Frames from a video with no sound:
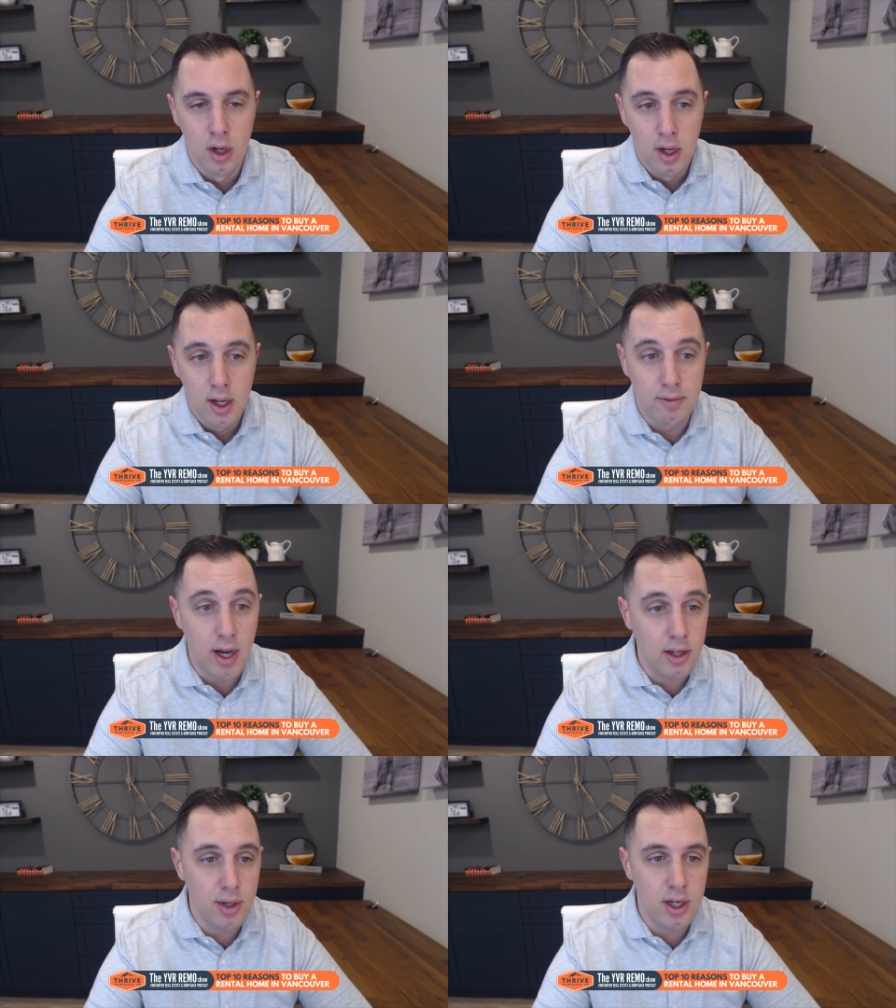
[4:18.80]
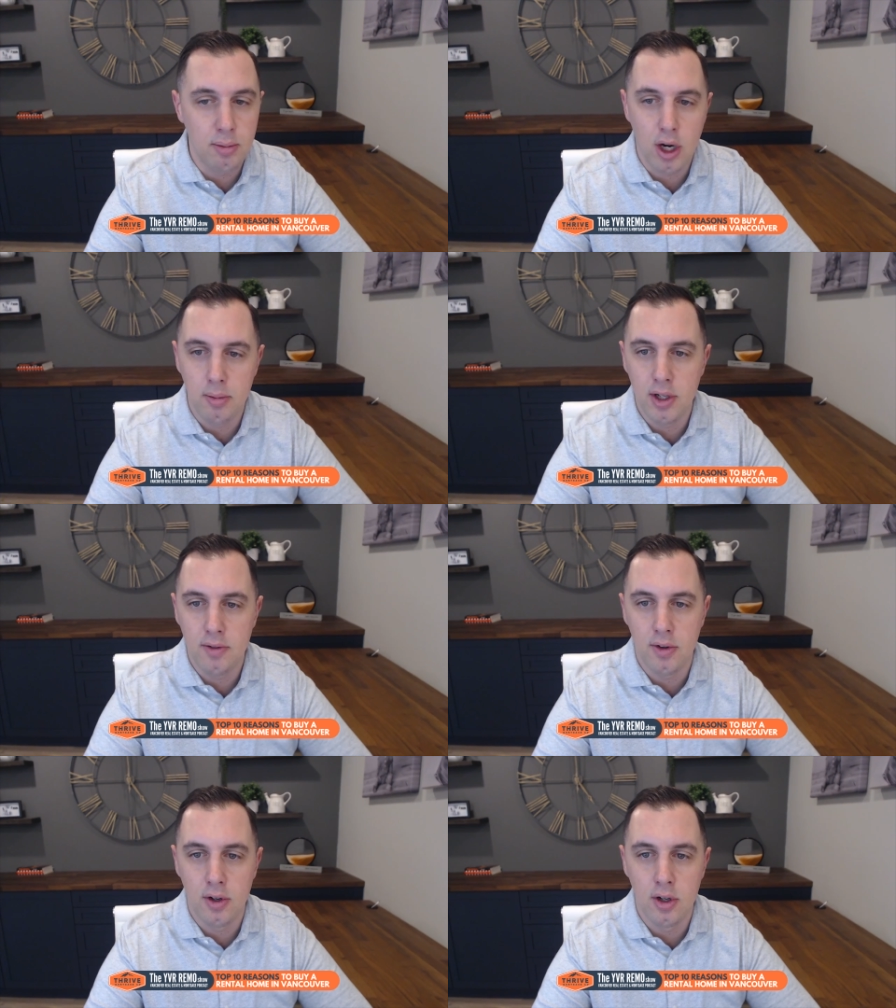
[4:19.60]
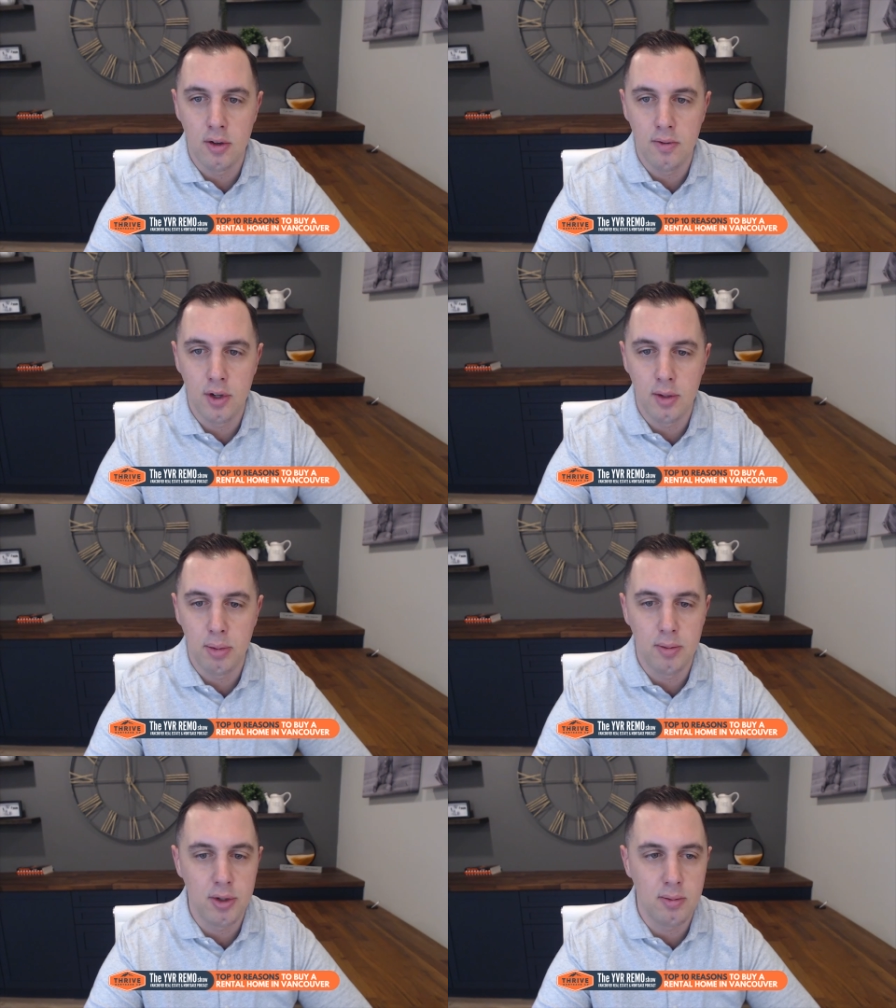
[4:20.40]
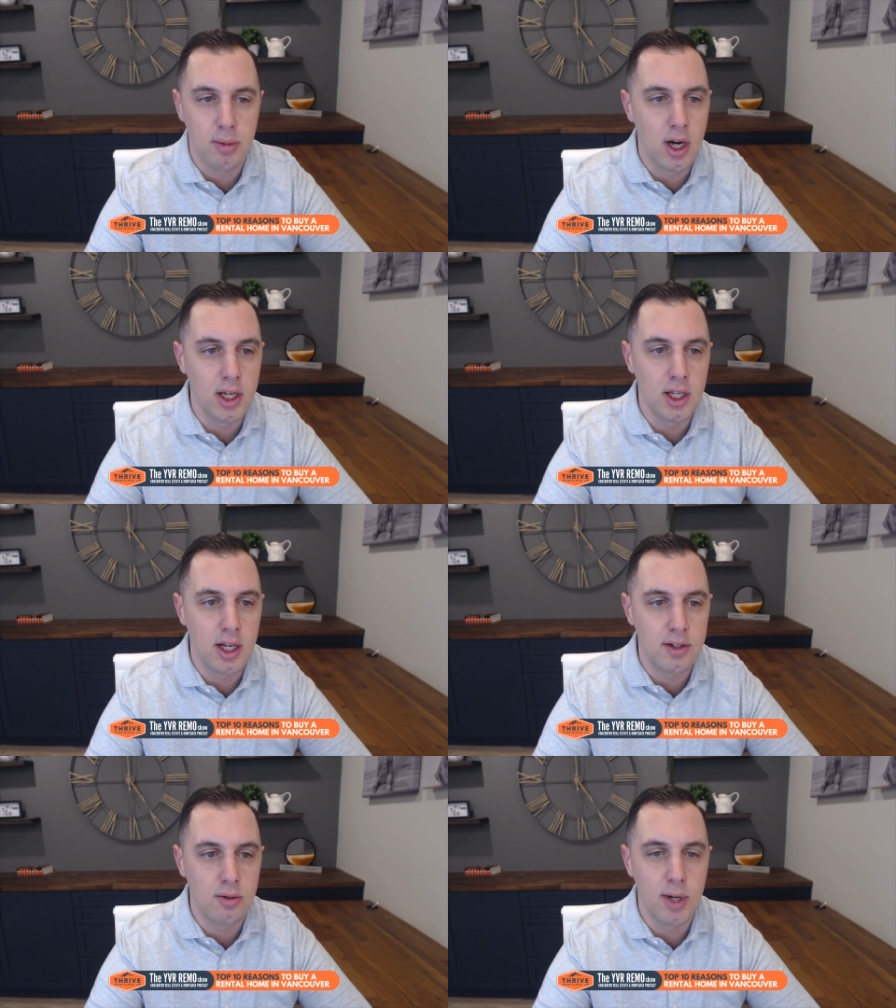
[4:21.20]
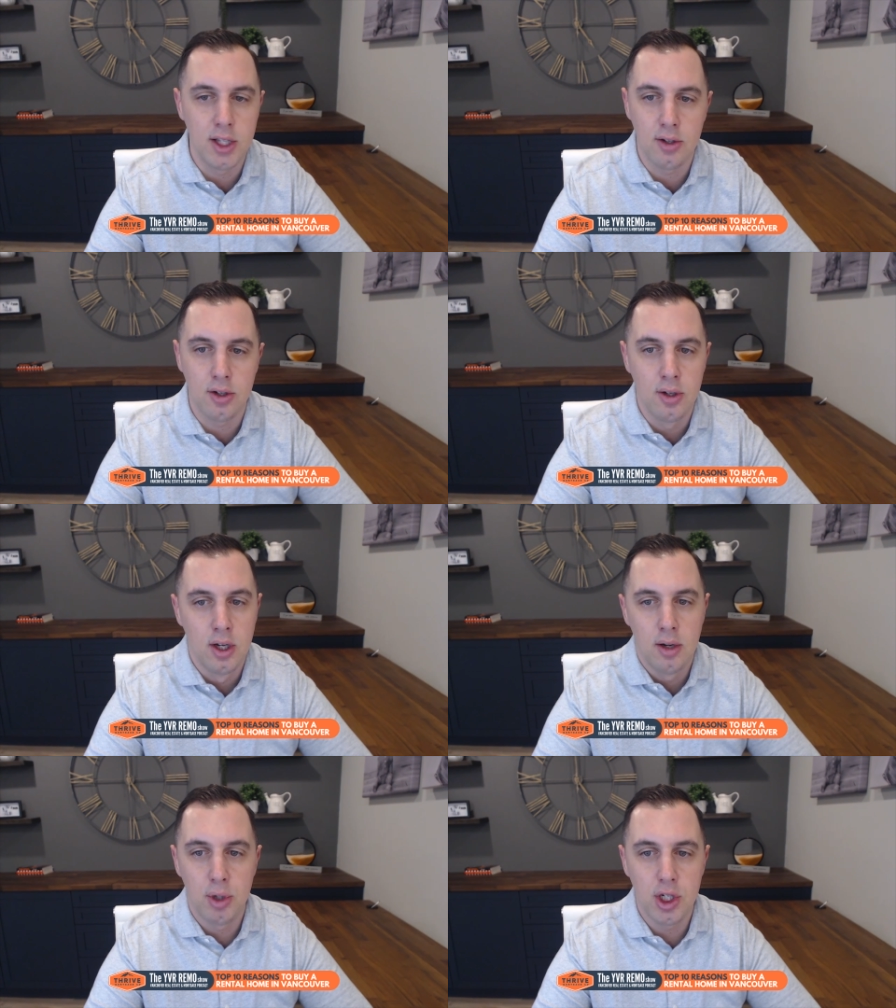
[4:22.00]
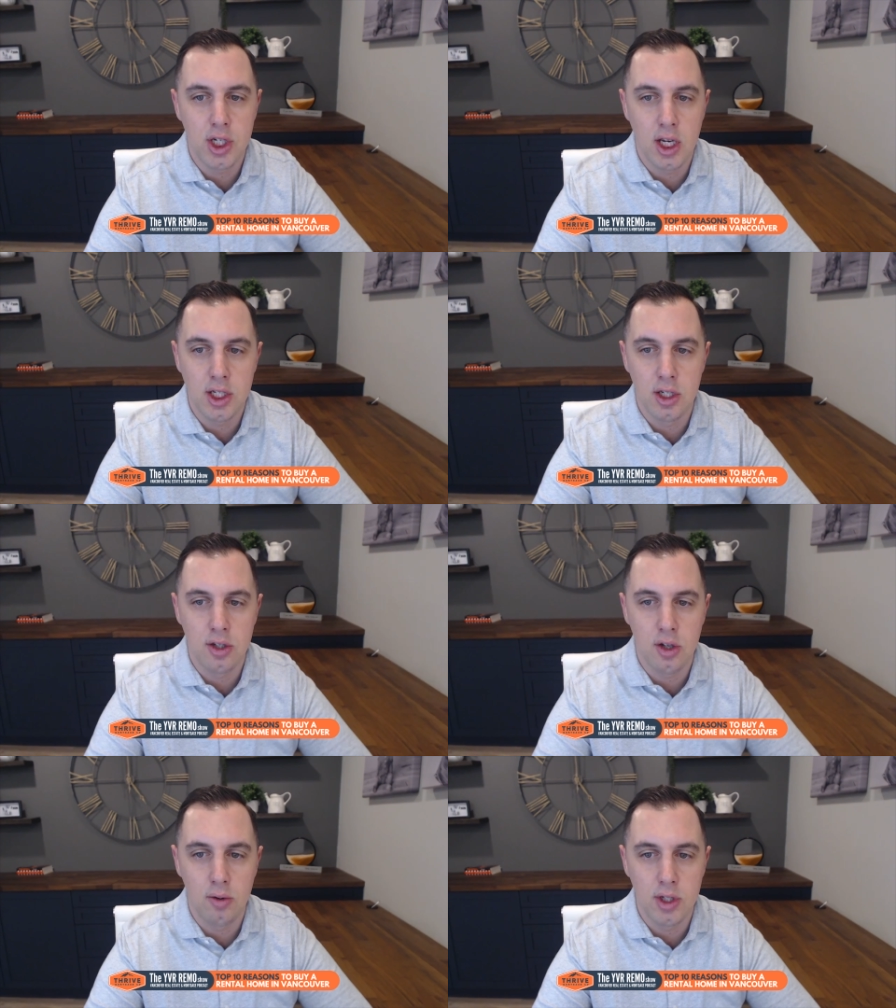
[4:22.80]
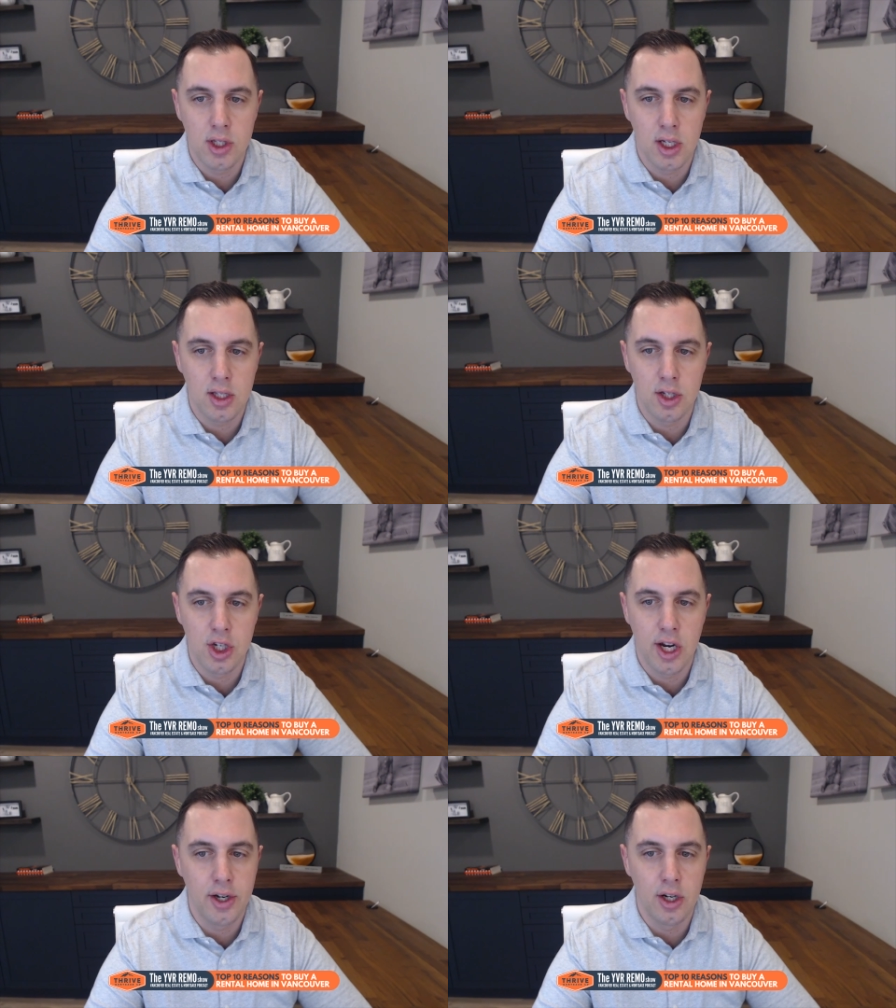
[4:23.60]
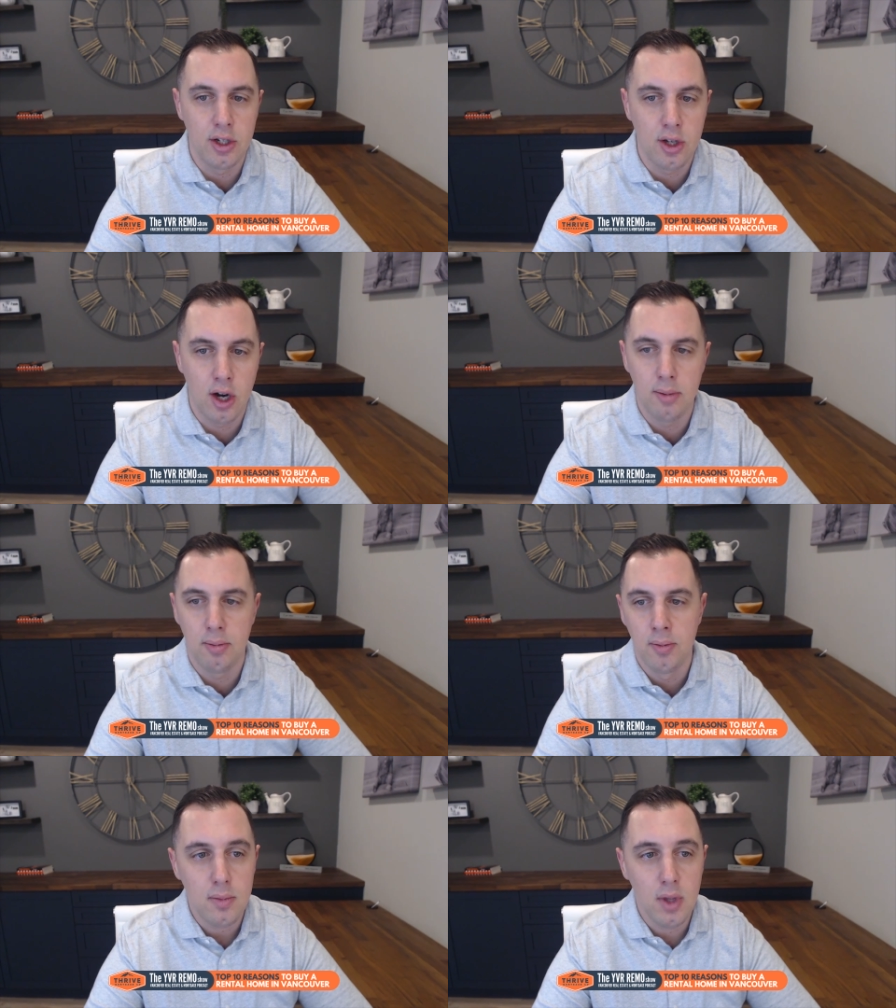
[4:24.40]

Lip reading: evaluating a property for the purpose of buying it as a rental, appreciation is always like the cherry on top.